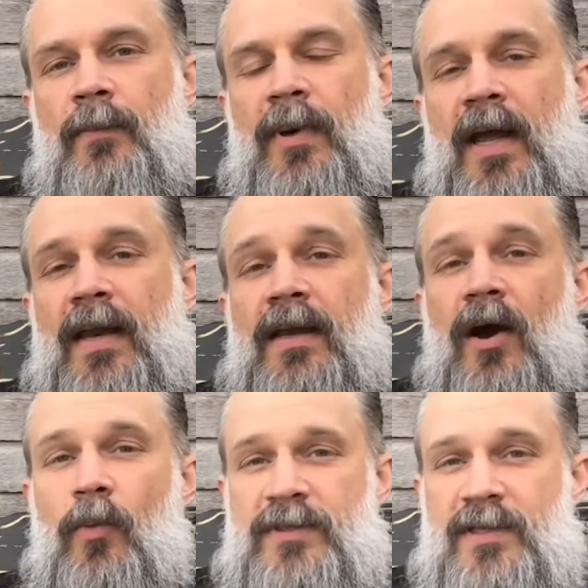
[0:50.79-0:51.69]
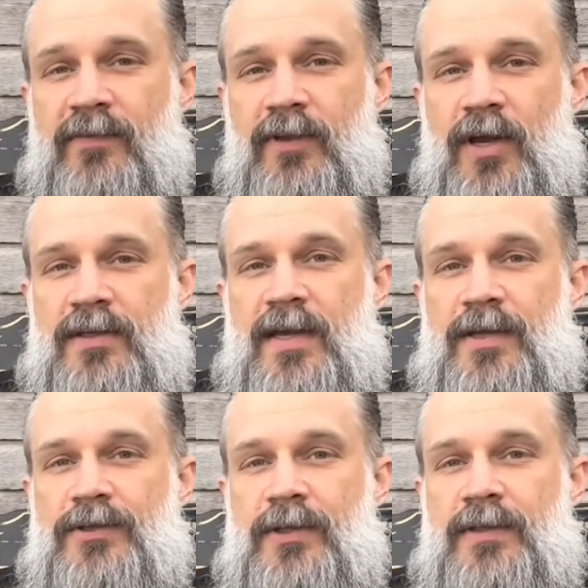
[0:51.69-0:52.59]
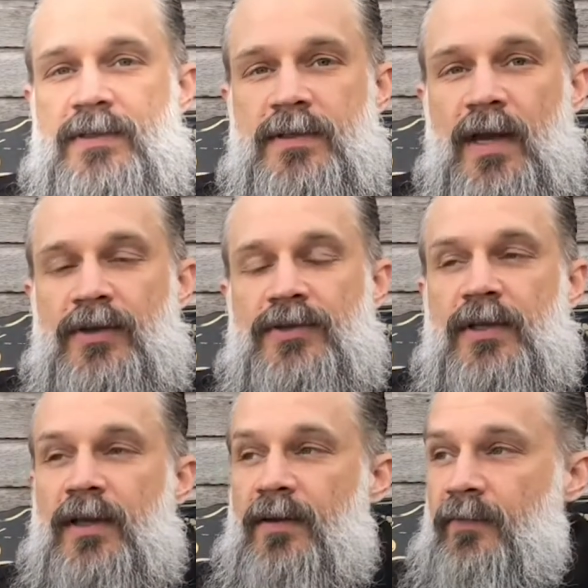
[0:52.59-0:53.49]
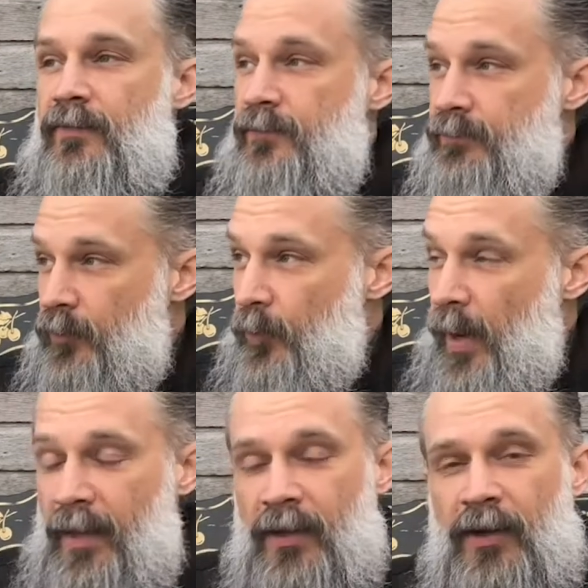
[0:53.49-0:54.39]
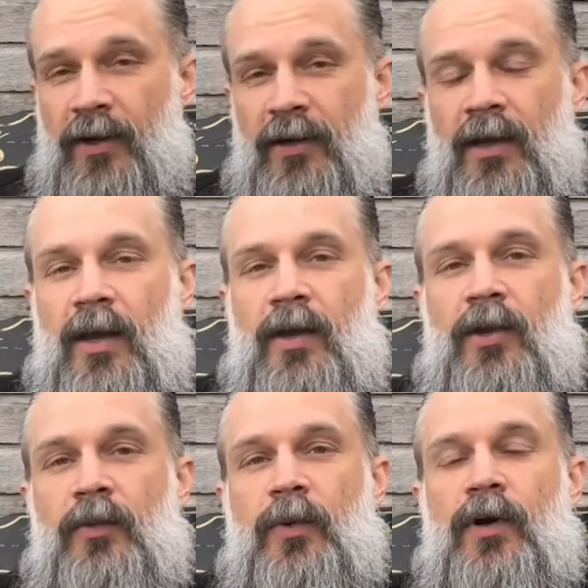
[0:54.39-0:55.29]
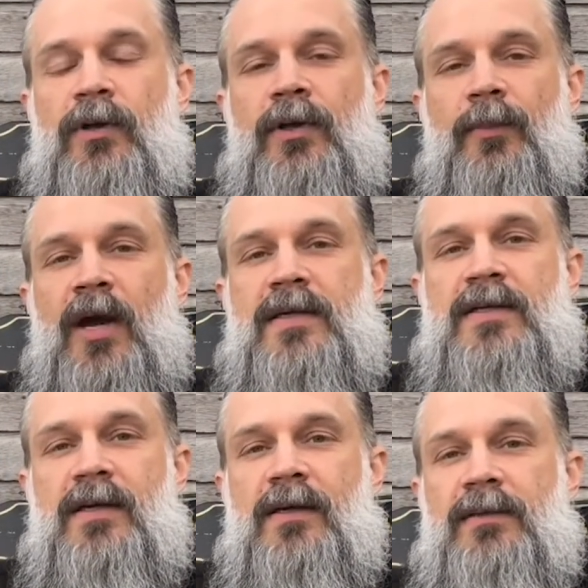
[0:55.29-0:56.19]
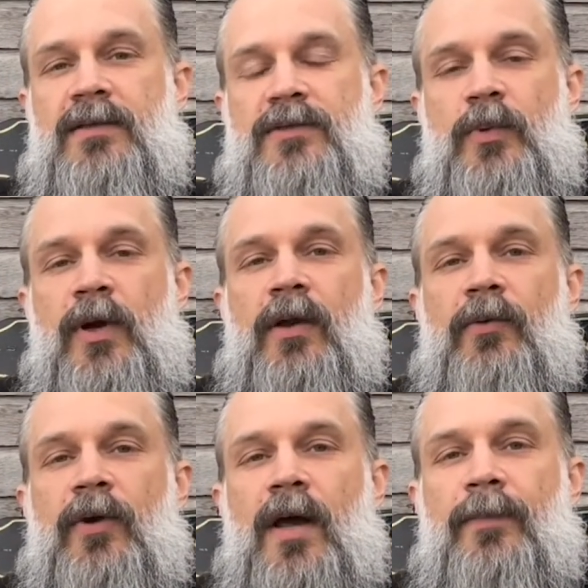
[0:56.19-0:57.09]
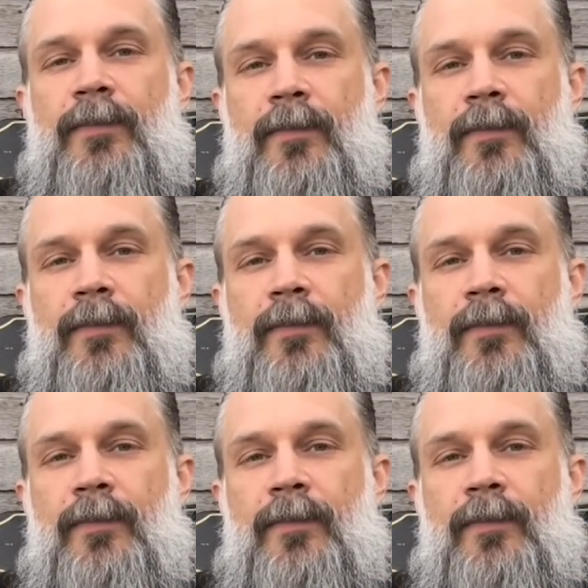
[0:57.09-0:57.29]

but I didn't always live in Los Angeles. I used to live right here in rural Nebraska, is where I grew up.